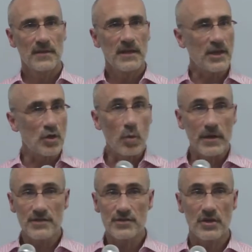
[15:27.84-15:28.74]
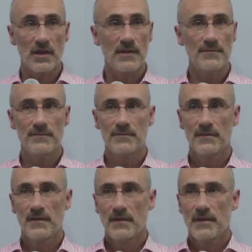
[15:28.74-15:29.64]
He quit his job.
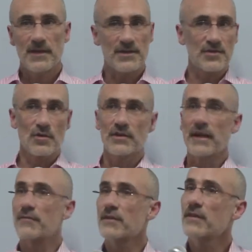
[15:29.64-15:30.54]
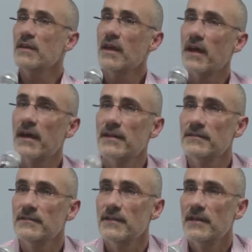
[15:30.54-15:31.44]
He sold everything he
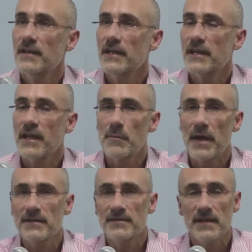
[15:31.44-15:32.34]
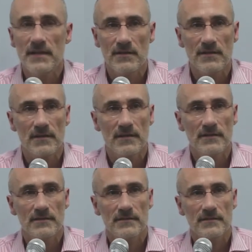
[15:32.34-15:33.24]
had. He came back to
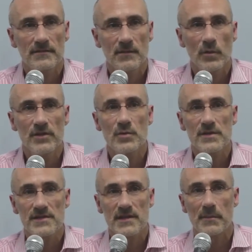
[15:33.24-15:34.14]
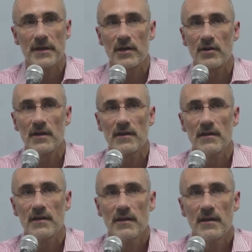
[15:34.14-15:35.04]
India, went to a seminary,
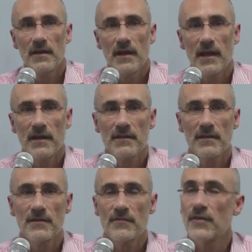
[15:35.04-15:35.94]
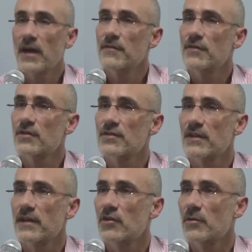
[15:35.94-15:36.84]
and 5 years
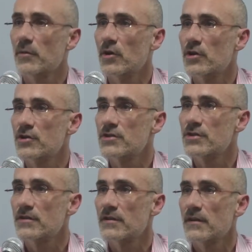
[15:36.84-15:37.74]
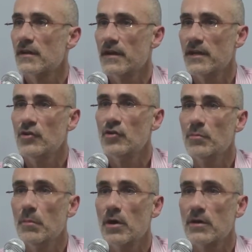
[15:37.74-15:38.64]
later emerged a Hindu
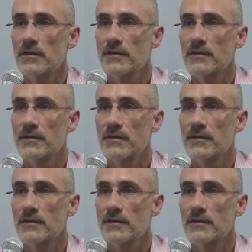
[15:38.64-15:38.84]
monk.